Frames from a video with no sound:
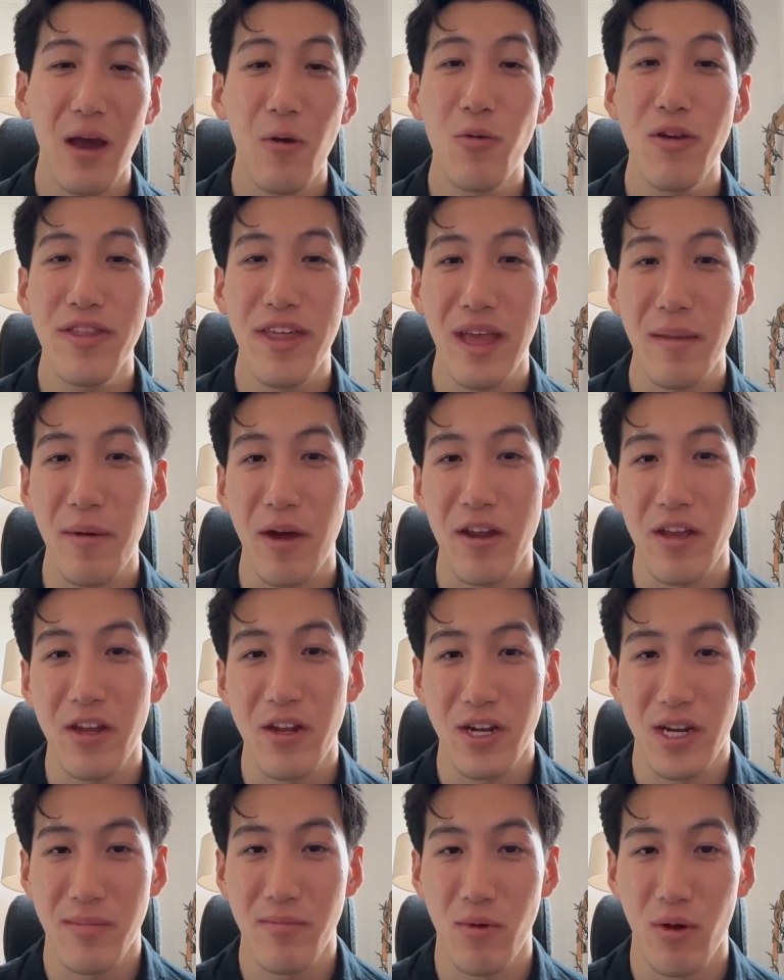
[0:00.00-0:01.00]
we think about it here
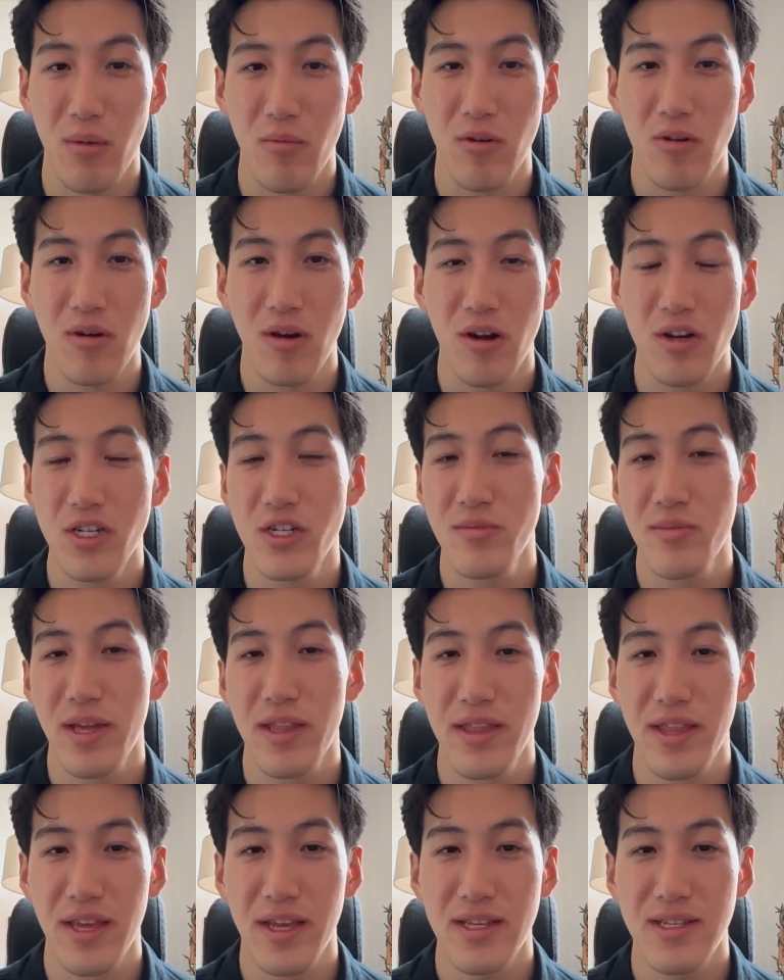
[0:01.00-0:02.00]
at Abnormal are two main
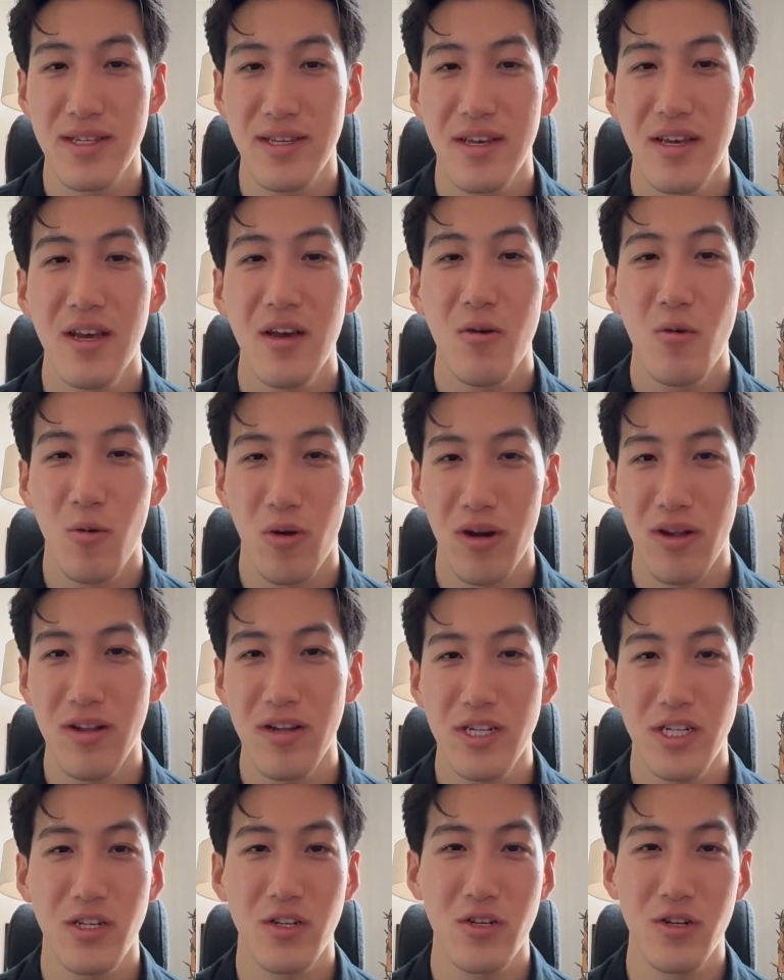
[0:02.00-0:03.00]
things. One, you're
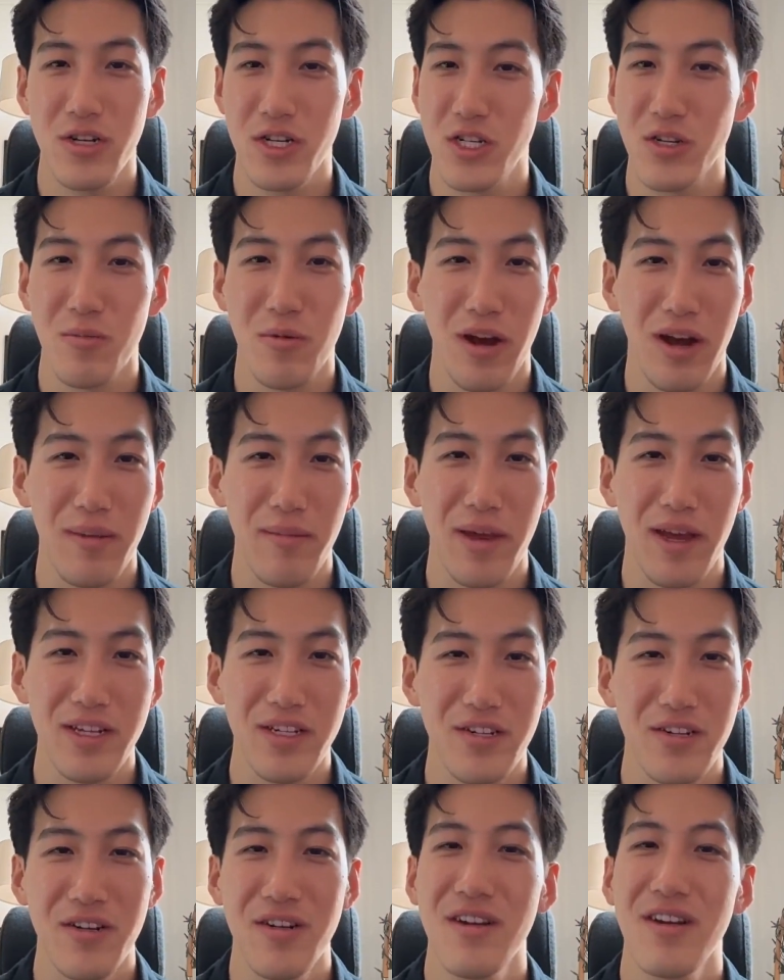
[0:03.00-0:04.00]
still traditional product
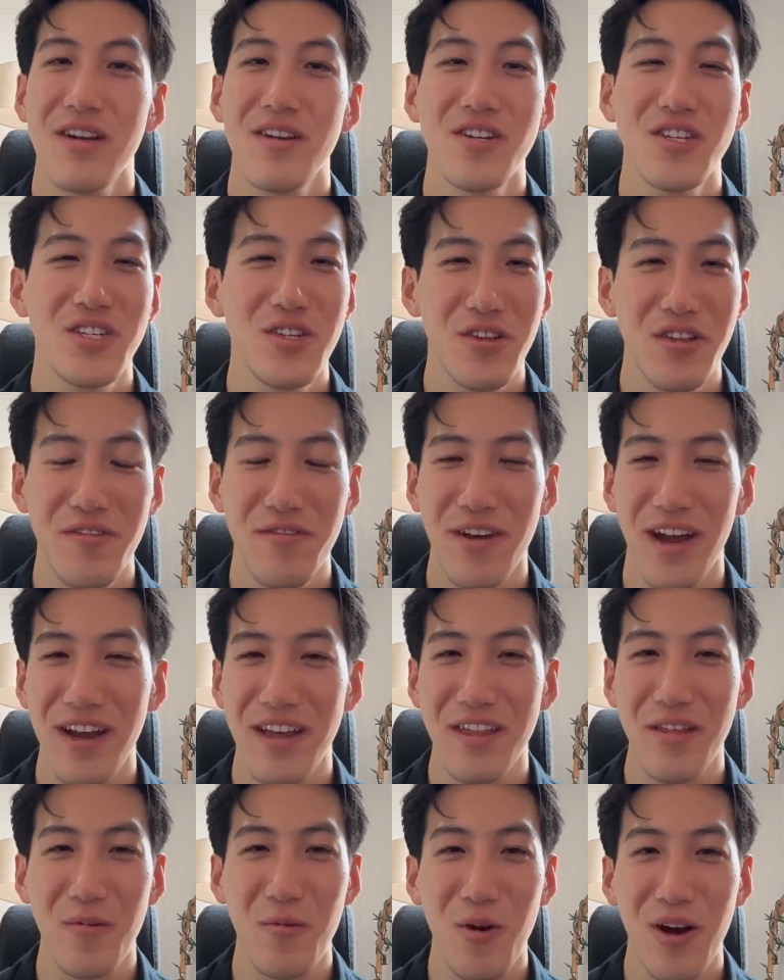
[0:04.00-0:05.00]
manager. You're still defining
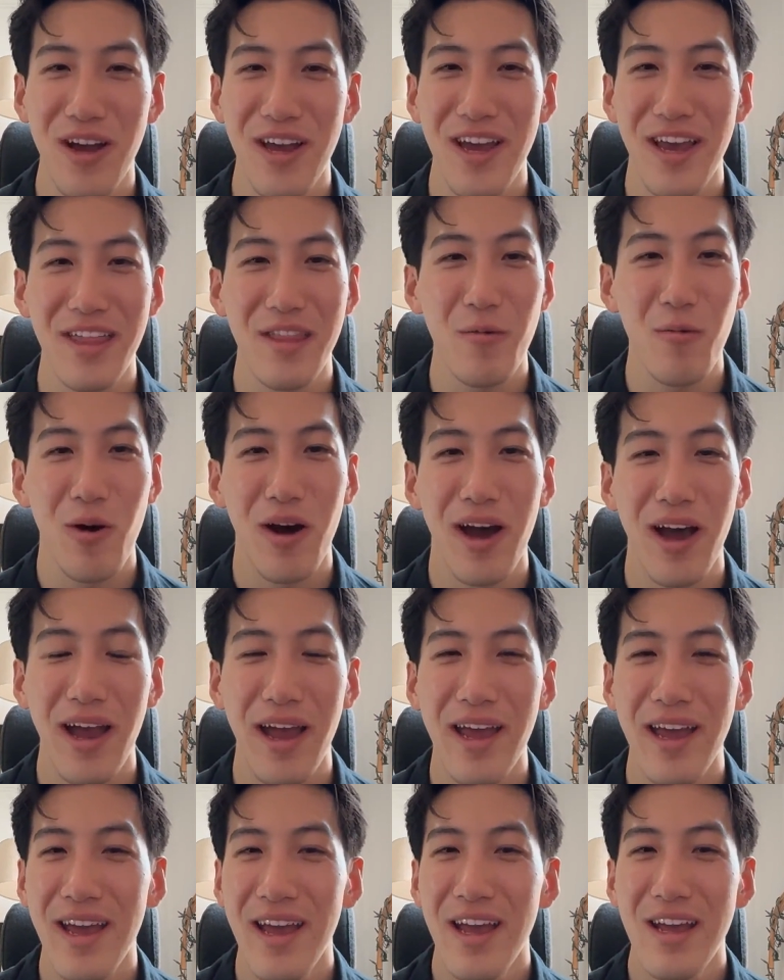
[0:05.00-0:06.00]
the what and the why.
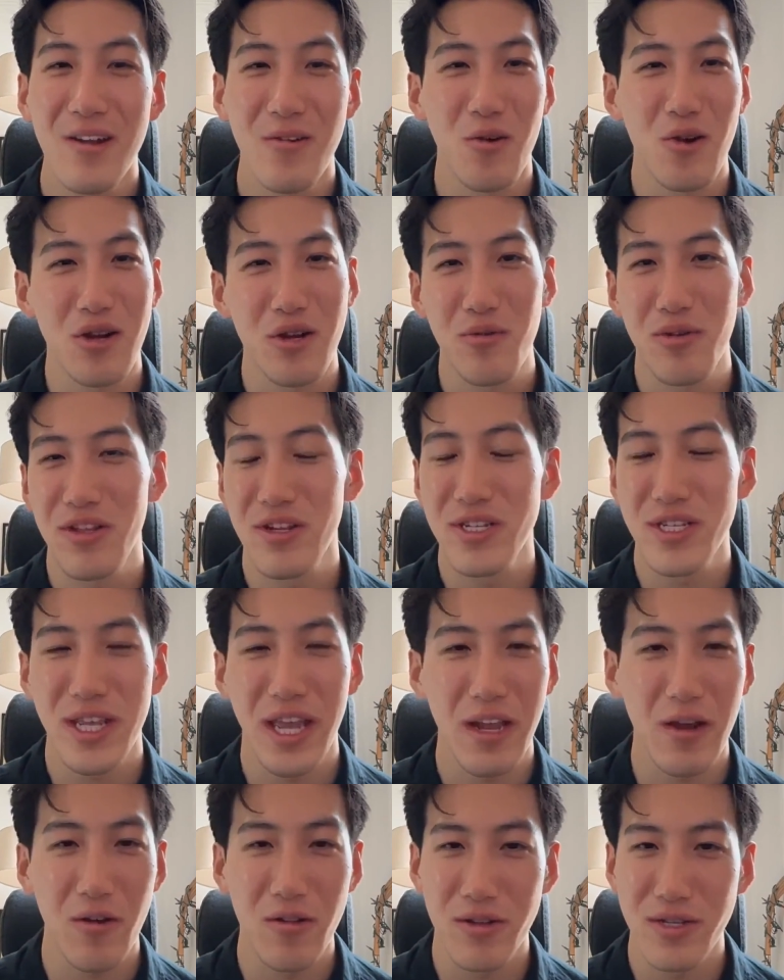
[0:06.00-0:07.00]
You're working with your
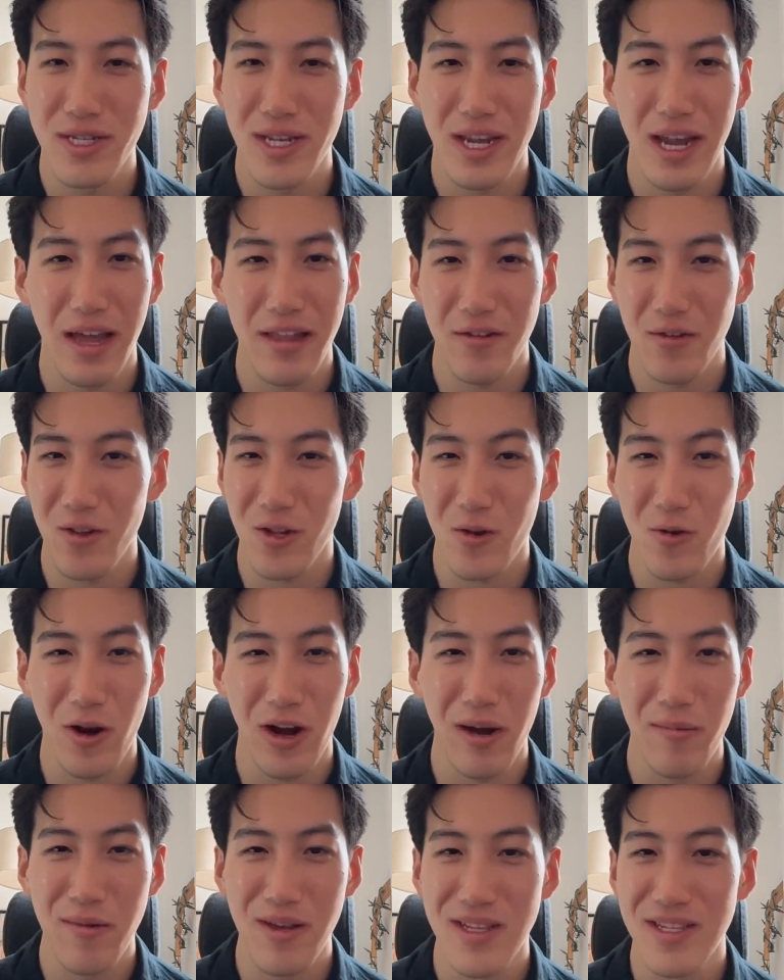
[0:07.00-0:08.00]
stakeholders to gather the
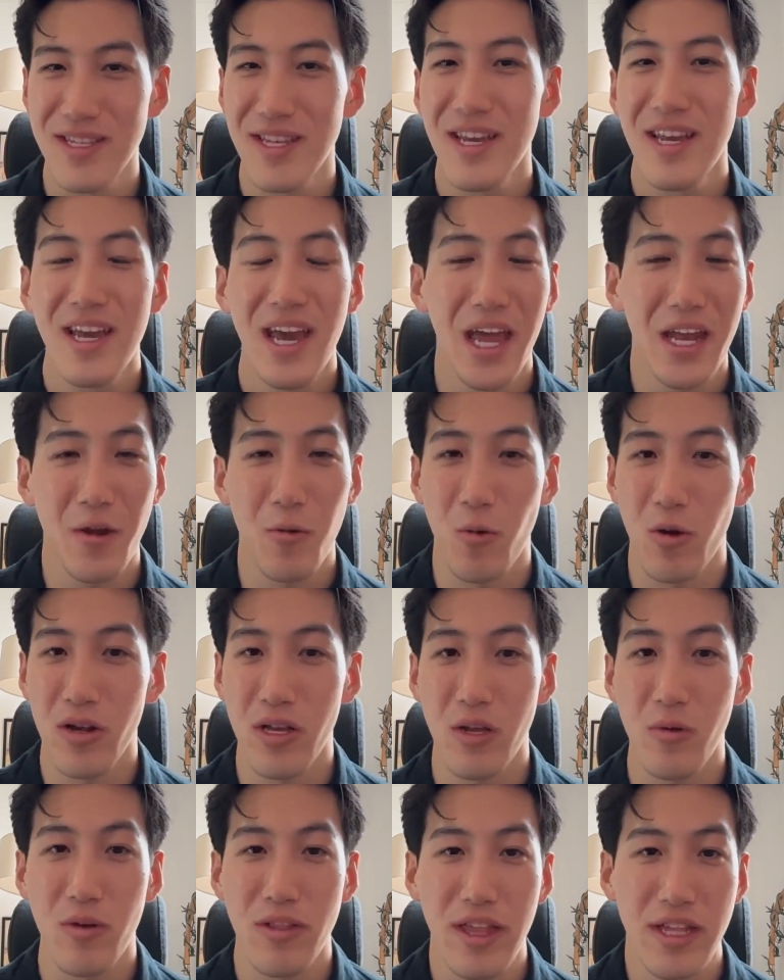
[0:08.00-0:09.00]
requirements, and you're
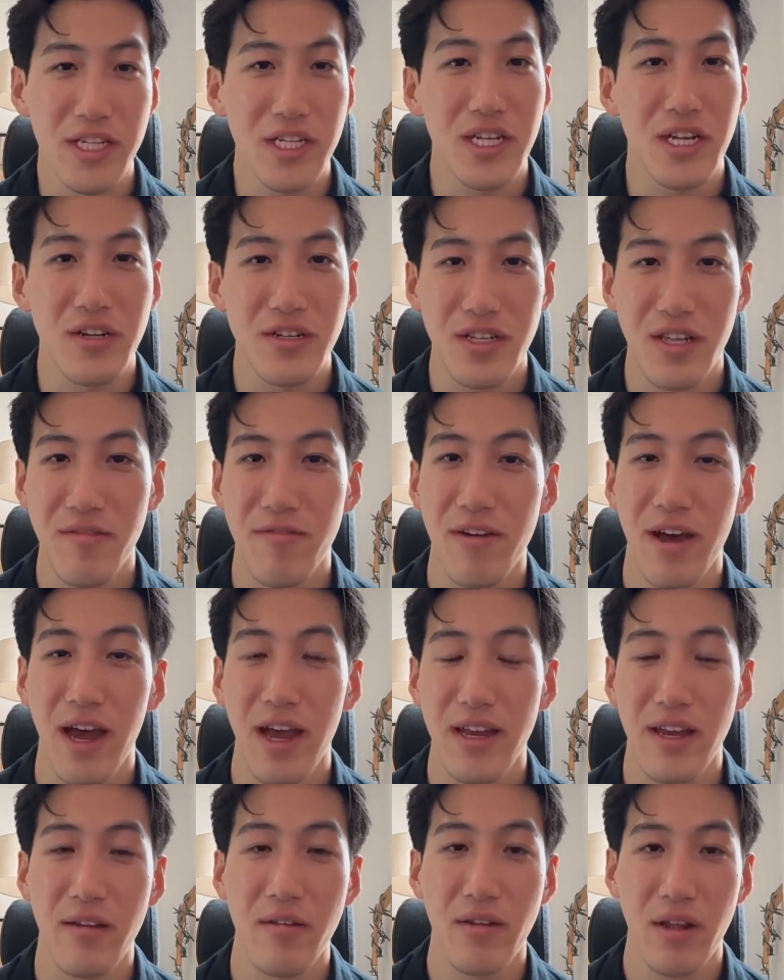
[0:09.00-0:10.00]
working with engineers to
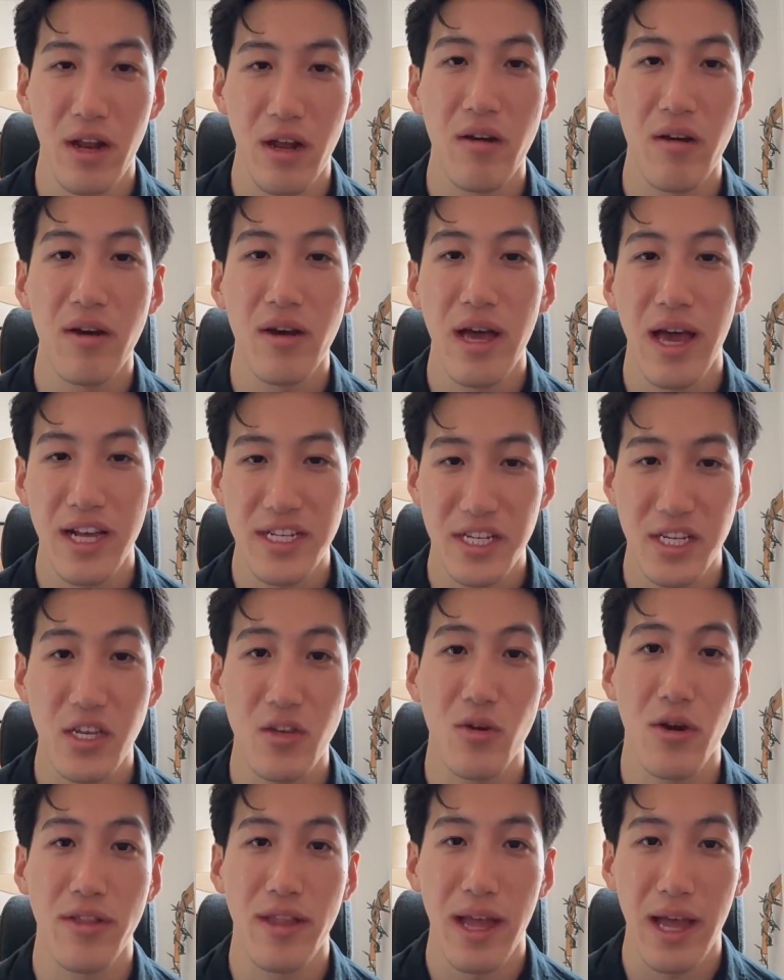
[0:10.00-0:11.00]
define and
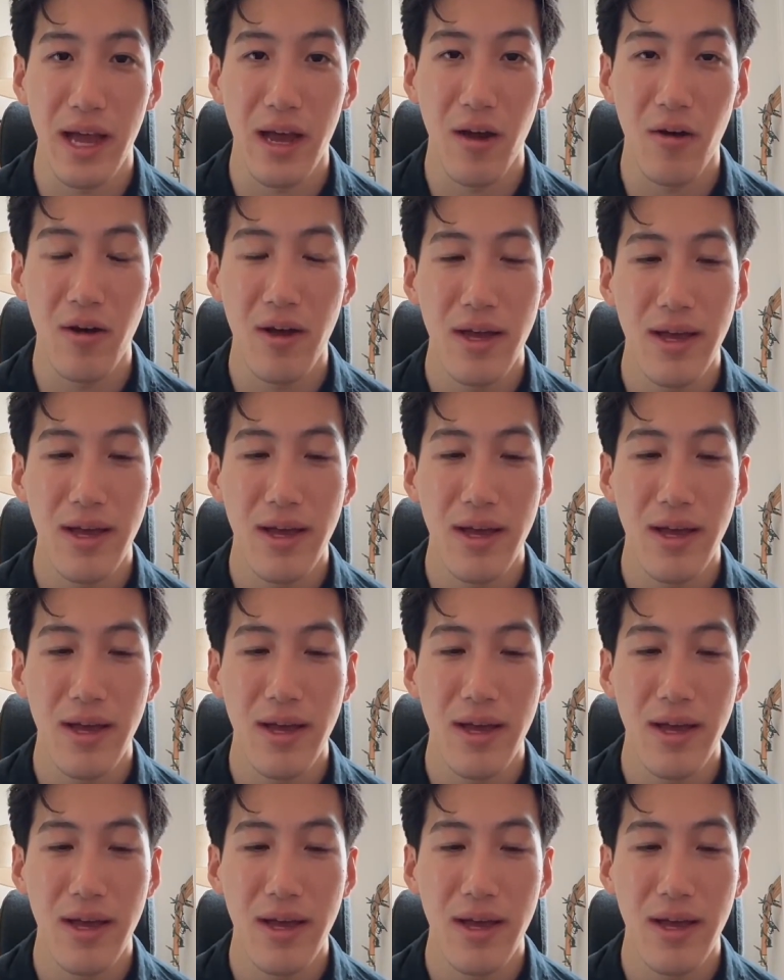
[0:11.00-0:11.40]
execute on the how.